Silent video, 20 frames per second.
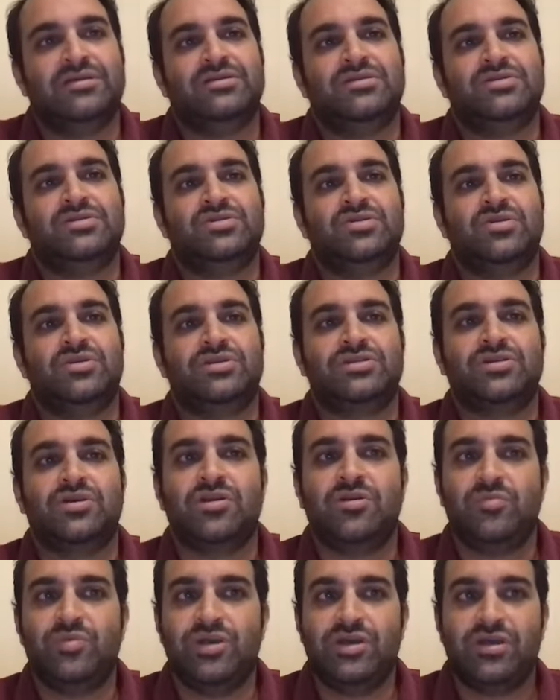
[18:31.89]
So there's going
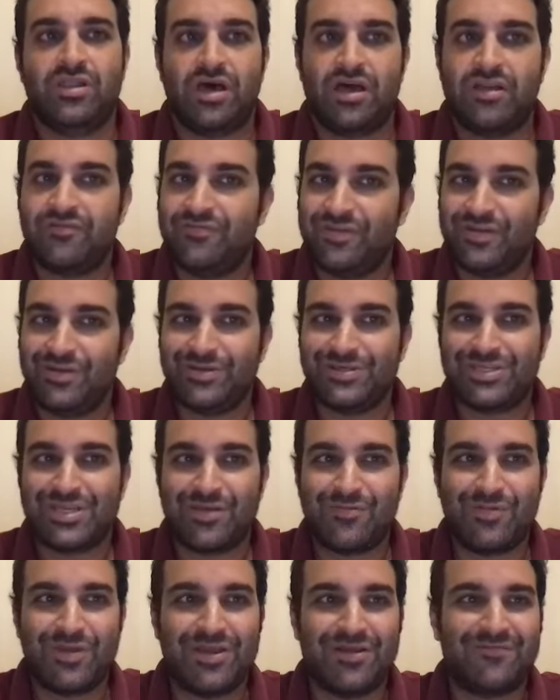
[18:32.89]
to be a lot of videos
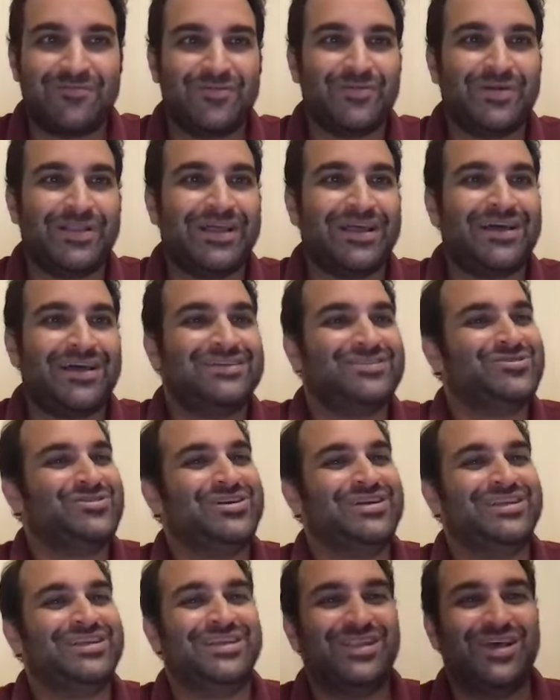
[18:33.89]
coming out from Alejandra
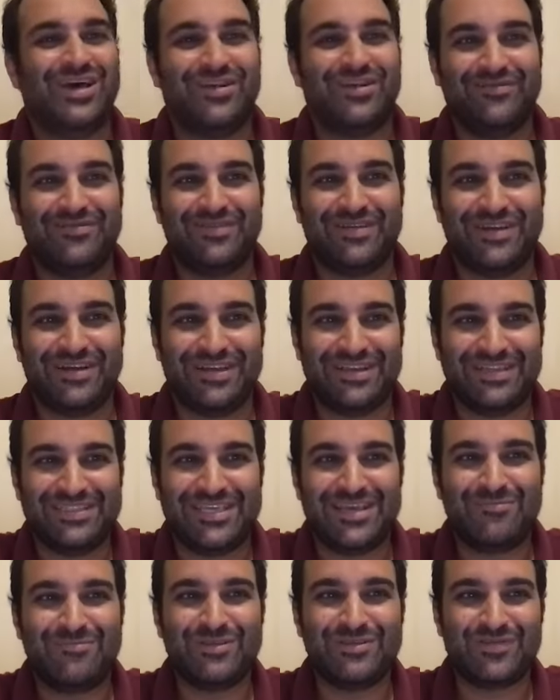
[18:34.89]
and a lot of
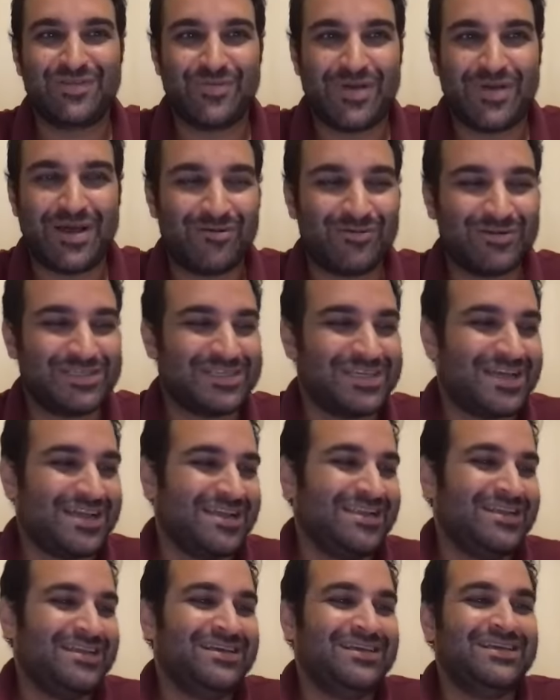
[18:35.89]
demos from our
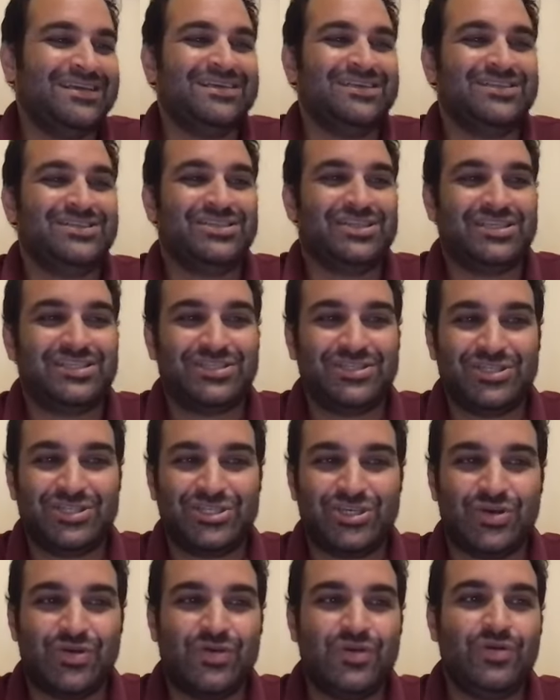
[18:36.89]
side, just to
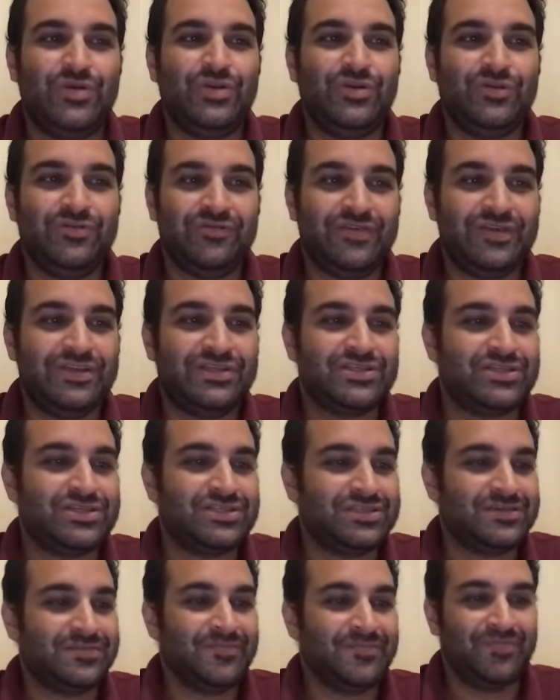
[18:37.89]
show you new
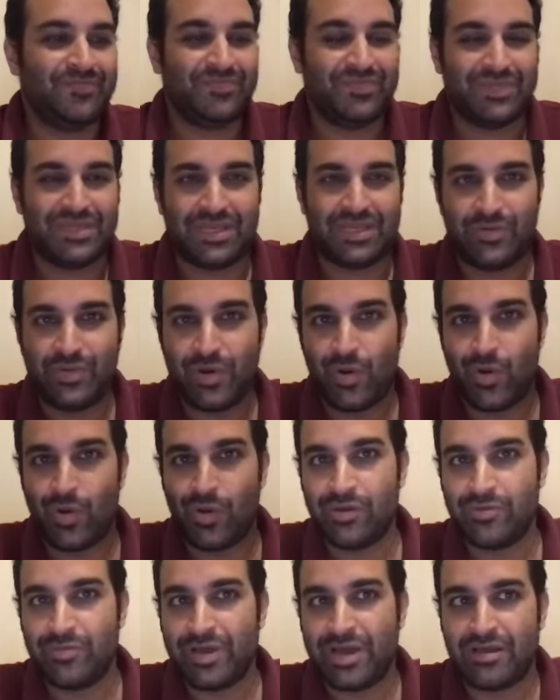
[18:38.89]
features. And we're all
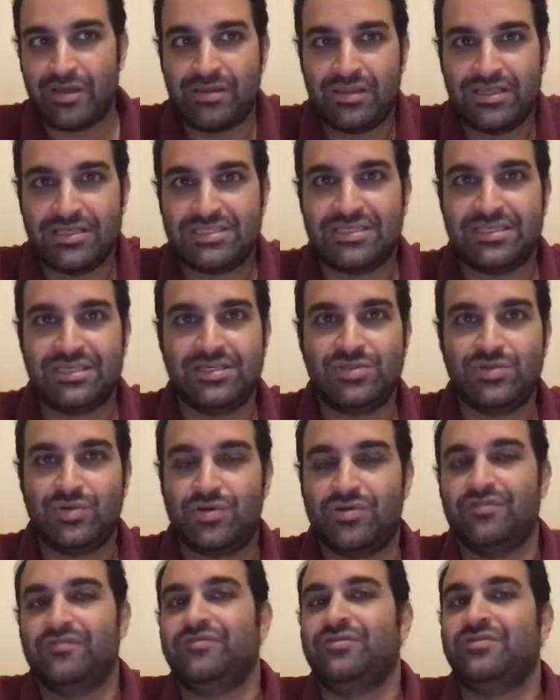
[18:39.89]
about listening to
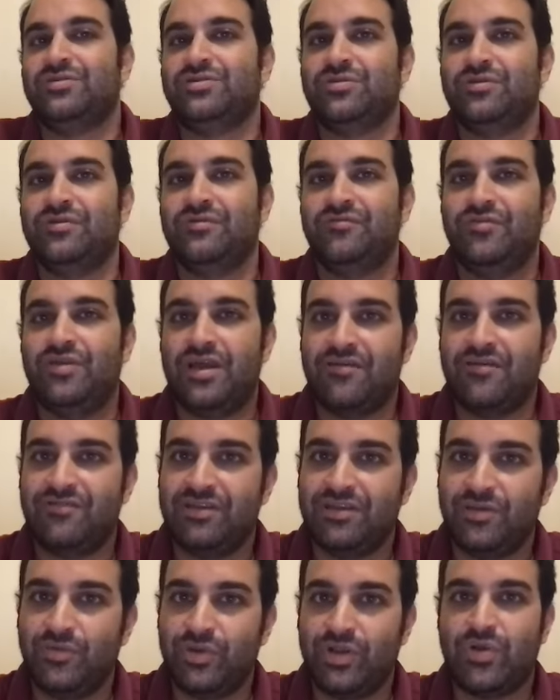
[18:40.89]
all of you. So if you have
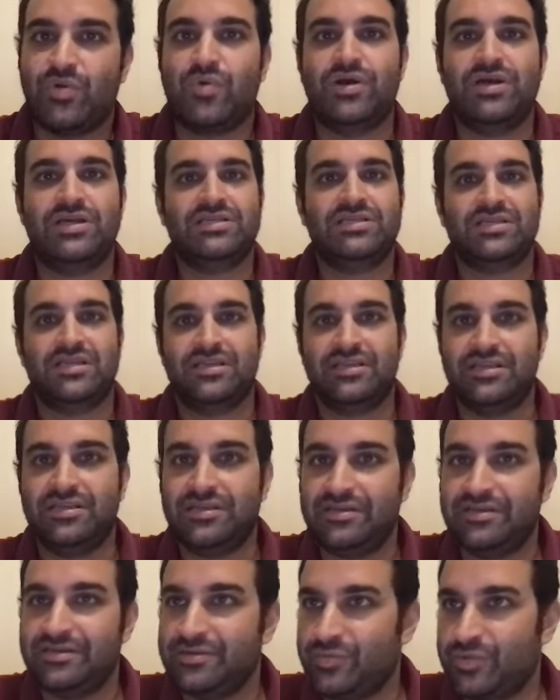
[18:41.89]
any requests,
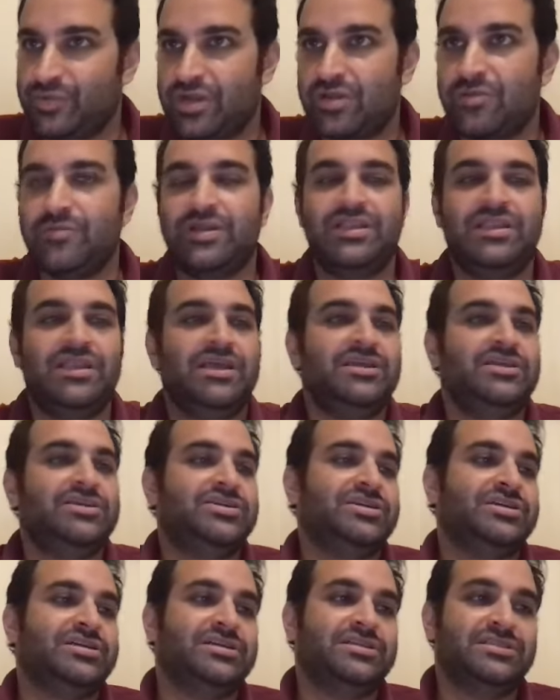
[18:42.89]
any
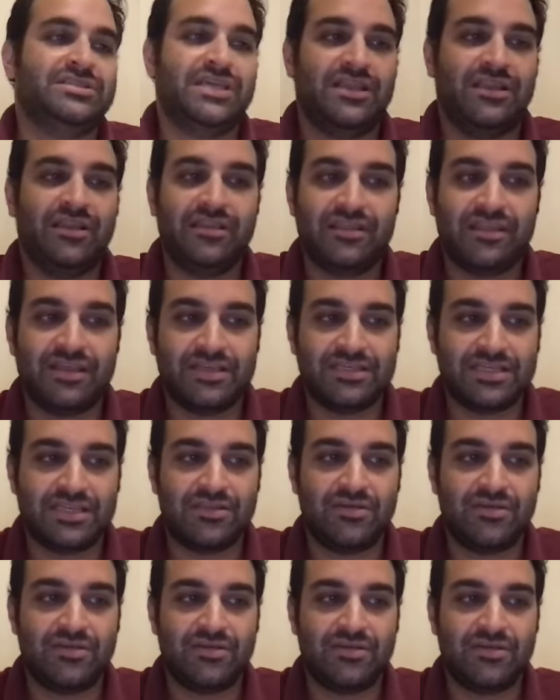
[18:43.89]
recommendations, any things that
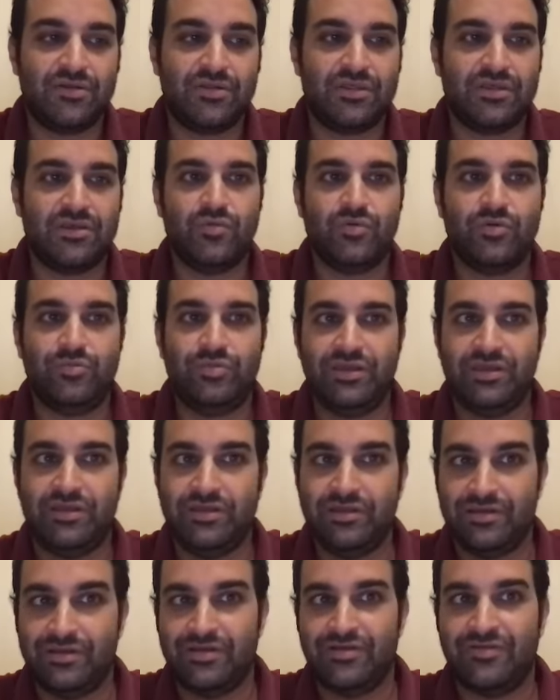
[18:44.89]
you think would
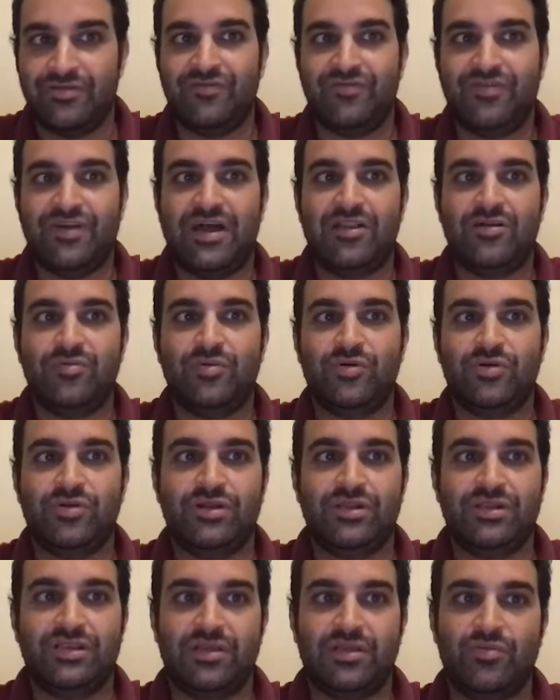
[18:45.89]
be valuable
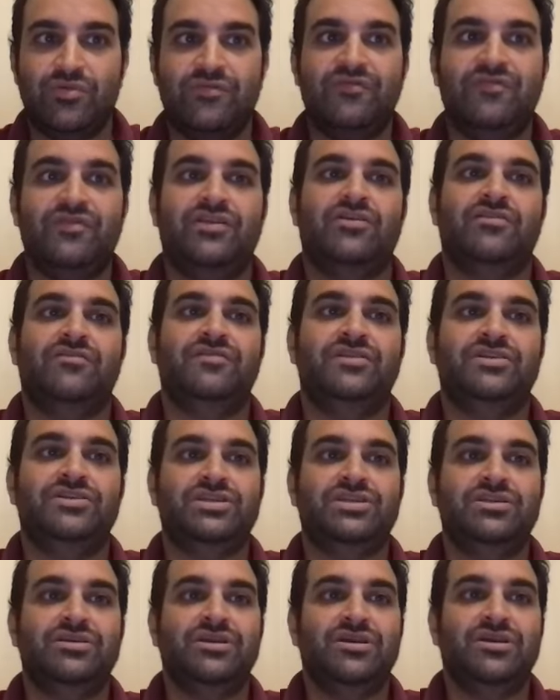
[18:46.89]
and that would fit our
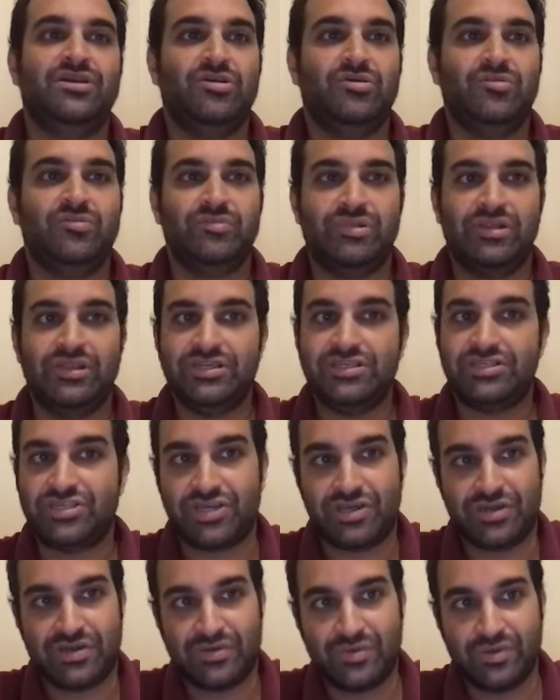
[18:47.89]
vision, please
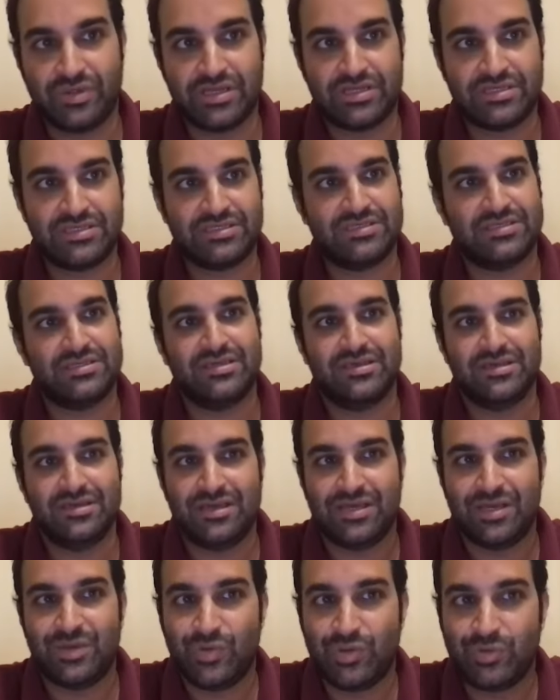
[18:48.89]
share it with us,
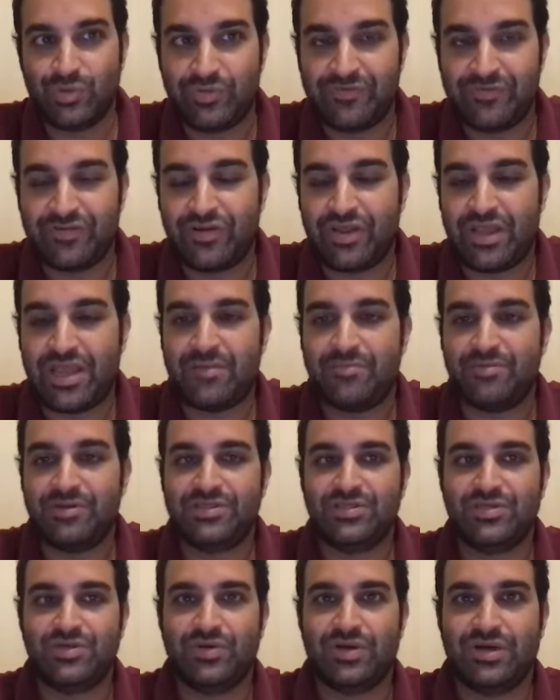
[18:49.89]
and we'll be very happy
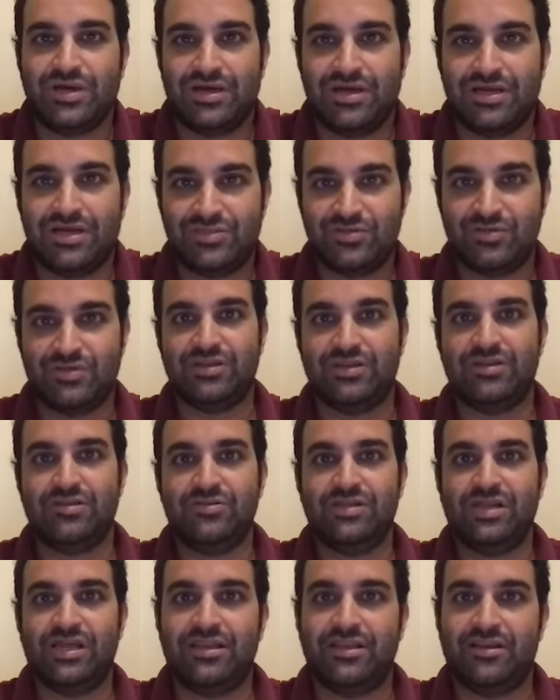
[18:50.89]
to
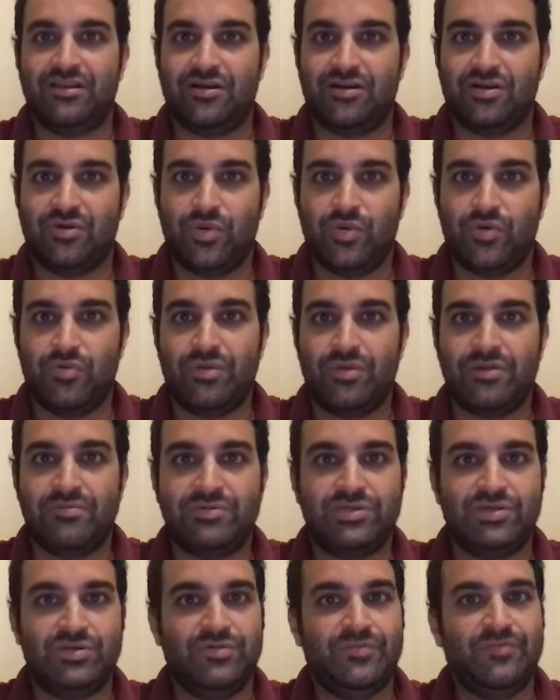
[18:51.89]
include that in our roadmap
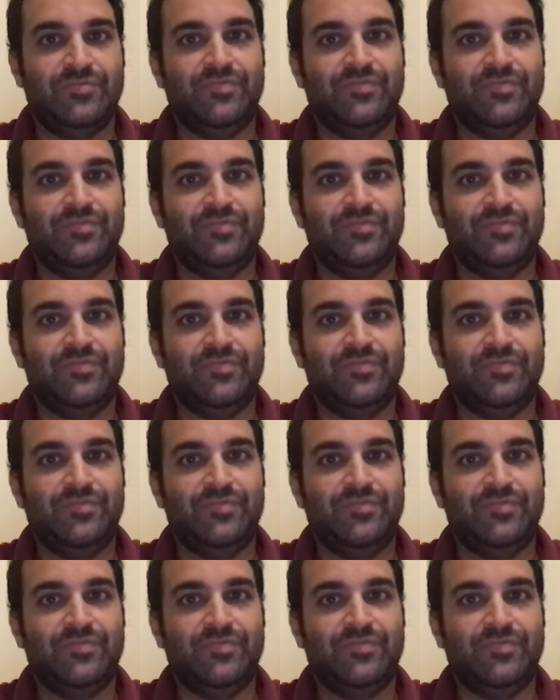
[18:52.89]
too.